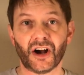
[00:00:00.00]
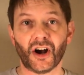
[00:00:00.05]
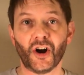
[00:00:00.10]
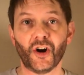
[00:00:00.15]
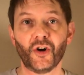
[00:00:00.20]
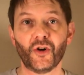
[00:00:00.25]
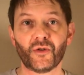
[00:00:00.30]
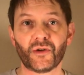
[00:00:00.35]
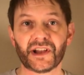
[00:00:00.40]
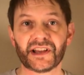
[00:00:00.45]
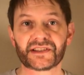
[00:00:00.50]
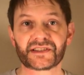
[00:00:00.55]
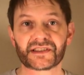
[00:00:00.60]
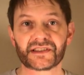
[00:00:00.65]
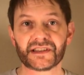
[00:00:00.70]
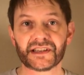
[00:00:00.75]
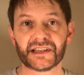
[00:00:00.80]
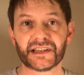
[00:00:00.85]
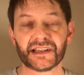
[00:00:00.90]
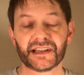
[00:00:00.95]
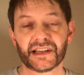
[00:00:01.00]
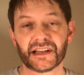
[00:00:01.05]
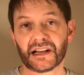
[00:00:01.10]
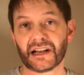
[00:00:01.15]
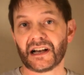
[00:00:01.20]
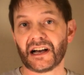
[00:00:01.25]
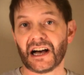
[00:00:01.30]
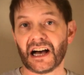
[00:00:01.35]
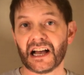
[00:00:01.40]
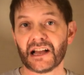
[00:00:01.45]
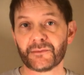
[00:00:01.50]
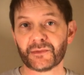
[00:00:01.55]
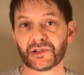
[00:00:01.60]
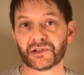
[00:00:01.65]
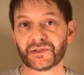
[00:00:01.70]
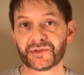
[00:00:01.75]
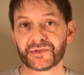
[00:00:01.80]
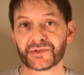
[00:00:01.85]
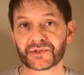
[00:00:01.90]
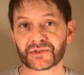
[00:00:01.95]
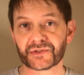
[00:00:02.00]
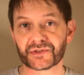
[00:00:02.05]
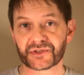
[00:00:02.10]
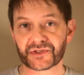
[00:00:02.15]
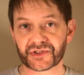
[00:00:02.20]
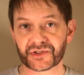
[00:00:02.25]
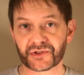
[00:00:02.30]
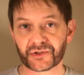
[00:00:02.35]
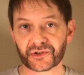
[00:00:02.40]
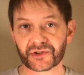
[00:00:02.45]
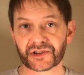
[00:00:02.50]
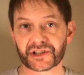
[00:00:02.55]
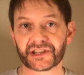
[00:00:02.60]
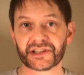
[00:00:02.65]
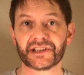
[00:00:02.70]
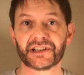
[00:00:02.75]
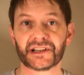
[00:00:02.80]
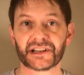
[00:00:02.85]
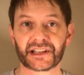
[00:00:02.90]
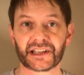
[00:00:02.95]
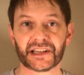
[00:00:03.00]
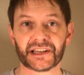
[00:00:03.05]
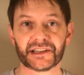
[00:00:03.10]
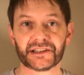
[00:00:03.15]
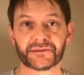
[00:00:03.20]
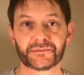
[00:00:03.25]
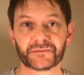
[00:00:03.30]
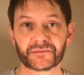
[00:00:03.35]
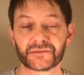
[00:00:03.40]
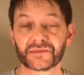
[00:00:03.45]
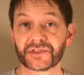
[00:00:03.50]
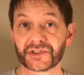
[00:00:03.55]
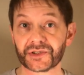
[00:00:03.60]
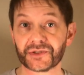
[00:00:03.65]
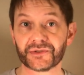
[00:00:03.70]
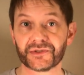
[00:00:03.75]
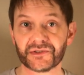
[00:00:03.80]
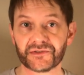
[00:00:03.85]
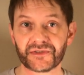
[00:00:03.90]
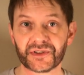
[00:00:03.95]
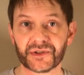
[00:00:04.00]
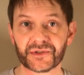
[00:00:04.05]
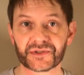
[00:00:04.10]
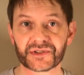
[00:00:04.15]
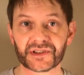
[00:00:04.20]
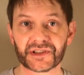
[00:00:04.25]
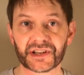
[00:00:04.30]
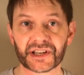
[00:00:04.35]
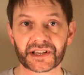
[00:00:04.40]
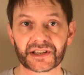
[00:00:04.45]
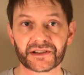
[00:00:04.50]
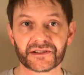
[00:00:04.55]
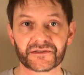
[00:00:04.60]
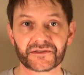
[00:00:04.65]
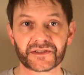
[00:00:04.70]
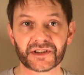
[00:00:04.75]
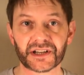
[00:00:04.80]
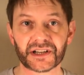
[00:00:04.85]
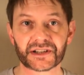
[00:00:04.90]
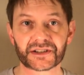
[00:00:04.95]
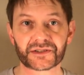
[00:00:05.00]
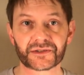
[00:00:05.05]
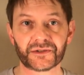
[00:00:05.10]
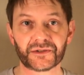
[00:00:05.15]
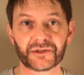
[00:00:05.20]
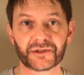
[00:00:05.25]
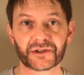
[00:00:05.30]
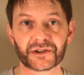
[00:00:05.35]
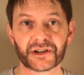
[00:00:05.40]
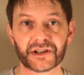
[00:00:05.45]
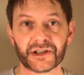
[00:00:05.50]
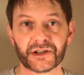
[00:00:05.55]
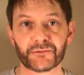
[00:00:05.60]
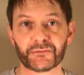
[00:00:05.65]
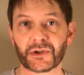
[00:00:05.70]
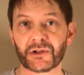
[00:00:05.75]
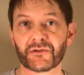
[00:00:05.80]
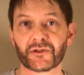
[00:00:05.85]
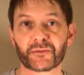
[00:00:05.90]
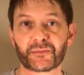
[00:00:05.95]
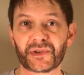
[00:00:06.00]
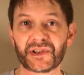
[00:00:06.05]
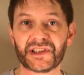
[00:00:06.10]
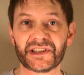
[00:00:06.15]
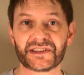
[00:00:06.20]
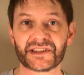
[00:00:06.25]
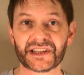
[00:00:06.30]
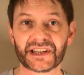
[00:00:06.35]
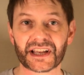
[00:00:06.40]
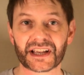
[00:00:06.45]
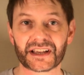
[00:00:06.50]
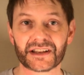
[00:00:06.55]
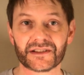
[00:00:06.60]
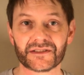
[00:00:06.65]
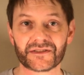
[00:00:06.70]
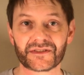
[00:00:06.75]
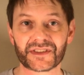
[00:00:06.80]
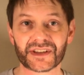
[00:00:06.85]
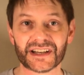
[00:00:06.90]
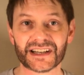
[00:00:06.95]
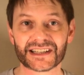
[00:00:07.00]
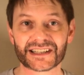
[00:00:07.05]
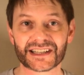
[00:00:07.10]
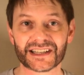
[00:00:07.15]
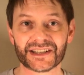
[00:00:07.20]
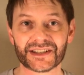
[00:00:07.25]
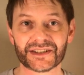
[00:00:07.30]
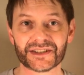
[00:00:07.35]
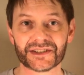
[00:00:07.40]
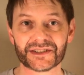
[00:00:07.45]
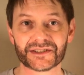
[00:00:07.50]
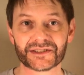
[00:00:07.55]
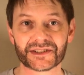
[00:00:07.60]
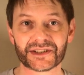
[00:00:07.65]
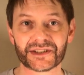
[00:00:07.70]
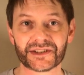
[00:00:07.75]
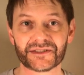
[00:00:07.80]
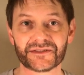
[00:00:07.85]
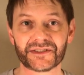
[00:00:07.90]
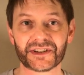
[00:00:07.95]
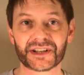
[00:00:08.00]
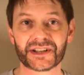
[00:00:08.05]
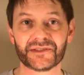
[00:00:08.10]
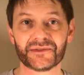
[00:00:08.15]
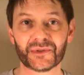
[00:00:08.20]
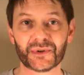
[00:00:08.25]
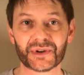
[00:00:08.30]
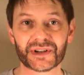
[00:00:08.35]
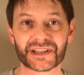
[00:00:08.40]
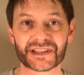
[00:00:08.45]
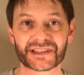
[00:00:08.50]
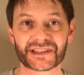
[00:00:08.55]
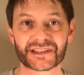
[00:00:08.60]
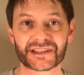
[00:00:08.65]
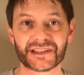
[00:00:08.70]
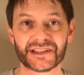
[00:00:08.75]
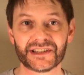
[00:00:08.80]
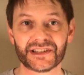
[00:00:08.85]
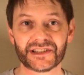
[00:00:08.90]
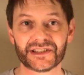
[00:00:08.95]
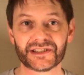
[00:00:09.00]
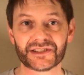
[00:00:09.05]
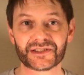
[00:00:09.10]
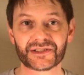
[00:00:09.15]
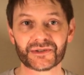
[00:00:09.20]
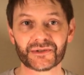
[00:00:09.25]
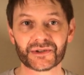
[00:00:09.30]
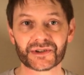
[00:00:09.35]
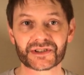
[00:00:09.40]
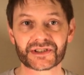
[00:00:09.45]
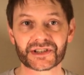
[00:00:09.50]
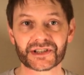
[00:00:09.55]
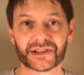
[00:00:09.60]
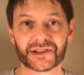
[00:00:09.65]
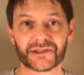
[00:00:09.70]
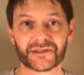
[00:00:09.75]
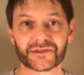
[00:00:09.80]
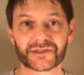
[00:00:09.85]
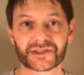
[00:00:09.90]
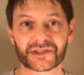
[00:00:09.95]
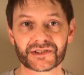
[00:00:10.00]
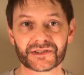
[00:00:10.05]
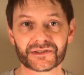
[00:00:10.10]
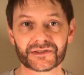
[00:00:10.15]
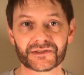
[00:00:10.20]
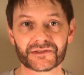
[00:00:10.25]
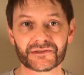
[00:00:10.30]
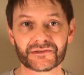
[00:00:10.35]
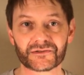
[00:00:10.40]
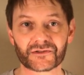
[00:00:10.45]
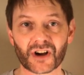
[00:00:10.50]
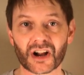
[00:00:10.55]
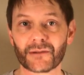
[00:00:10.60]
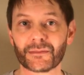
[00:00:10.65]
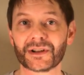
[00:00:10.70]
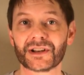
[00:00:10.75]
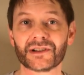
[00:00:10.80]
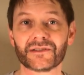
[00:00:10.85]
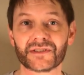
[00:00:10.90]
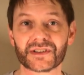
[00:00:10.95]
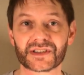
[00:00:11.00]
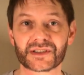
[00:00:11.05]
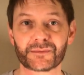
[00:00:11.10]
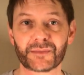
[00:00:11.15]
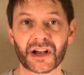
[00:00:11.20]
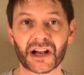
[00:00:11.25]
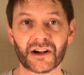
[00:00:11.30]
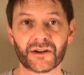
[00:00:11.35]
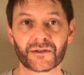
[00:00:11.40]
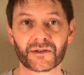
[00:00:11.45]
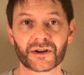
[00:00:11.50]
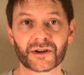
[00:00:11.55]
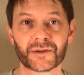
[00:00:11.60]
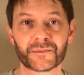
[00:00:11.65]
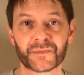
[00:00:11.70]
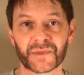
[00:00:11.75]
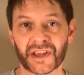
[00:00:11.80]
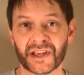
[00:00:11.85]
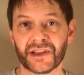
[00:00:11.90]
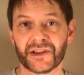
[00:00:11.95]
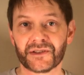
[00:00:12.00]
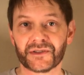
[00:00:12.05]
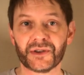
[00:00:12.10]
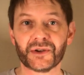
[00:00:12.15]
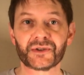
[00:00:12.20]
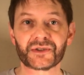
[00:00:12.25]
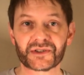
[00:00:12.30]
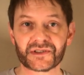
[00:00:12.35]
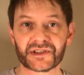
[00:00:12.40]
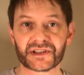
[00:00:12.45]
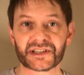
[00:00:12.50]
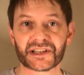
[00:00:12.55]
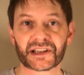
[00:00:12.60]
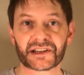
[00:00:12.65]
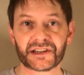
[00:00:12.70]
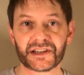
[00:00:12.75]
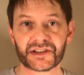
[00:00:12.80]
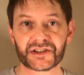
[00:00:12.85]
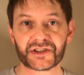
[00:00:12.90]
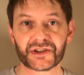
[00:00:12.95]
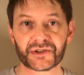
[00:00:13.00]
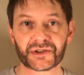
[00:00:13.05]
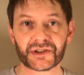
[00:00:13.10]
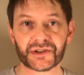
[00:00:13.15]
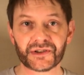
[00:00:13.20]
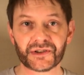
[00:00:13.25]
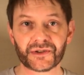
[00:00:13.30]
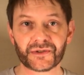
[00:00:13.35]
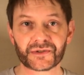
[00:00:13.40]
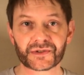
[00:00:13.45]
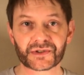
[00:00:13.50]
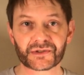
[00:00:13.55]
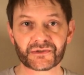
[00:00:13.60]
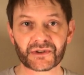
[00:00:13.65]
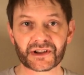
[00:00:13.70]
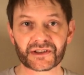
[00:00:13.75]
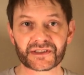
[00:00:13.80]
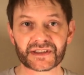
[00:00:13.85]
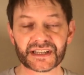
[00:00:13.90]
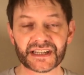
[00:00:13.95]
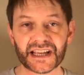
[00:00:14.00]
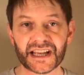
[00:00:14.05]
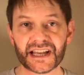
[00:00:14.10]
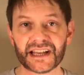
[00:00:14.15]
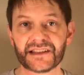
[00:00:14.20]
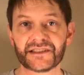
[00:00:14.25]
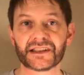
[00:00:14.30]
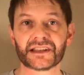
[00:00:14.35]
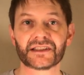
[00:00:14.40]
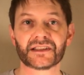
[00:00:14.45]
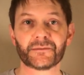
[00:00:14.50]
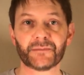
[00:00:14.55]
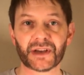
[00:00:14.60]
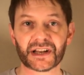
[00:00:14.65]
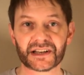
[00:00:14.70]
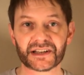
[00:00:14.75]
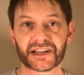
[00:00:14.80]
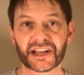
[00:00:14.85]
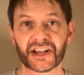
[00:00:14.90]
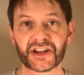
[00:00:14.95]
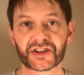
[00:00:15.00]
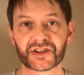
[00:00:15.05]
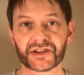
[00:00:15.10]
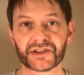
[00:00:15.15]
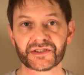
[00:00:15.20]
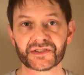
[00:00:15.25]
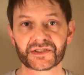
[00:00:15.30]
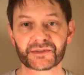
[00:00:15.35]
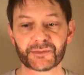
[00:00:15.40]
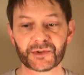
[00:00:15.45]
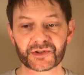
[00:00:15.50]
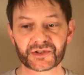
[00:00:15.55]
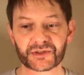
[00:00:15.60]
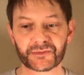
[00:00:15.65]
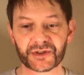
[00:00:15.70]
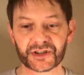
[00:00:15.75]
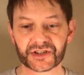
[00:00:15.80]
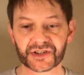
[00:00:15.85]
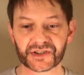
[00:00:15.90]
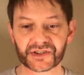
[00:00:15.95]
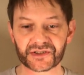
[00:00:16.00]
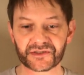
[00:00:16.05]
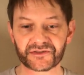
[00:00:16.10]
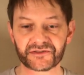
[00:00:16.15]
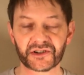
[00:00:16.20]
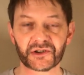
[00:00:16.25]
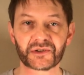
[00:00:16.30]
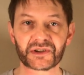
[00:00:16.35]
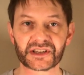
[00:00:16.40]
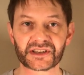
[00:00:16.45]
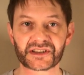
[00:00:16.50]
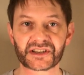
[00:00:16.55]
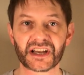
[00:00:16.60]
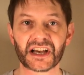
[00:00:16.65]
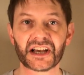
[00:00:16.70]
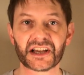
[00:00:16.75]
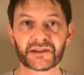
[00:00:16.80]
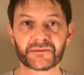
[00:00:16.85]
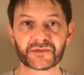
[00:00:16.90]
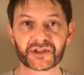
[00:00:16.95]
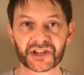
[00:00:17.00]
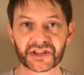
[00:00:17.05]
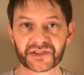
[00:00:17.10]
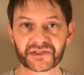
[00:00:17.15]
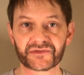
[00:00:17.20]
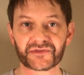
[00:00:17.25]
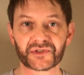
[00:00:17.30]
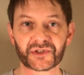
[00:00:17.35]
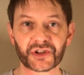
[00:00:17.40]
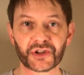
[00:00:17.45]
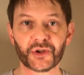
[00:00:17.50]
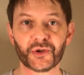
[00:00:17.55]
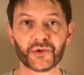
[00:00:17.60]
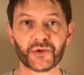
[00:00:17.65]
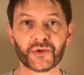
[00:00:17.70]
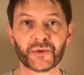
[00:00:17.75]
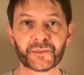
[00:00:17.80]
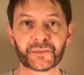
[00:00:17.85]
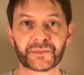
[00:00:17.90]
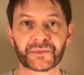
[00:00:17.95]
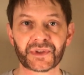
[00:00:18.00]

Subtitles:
oh, it's the I'm a loser story again, to diffuse the negative thought, or we repeat the negative thought in a funny voice to ourselves to rob it of its power. Those are the techniques you can use throughout the day, and then the meditation is supposed to be just a focus time just for you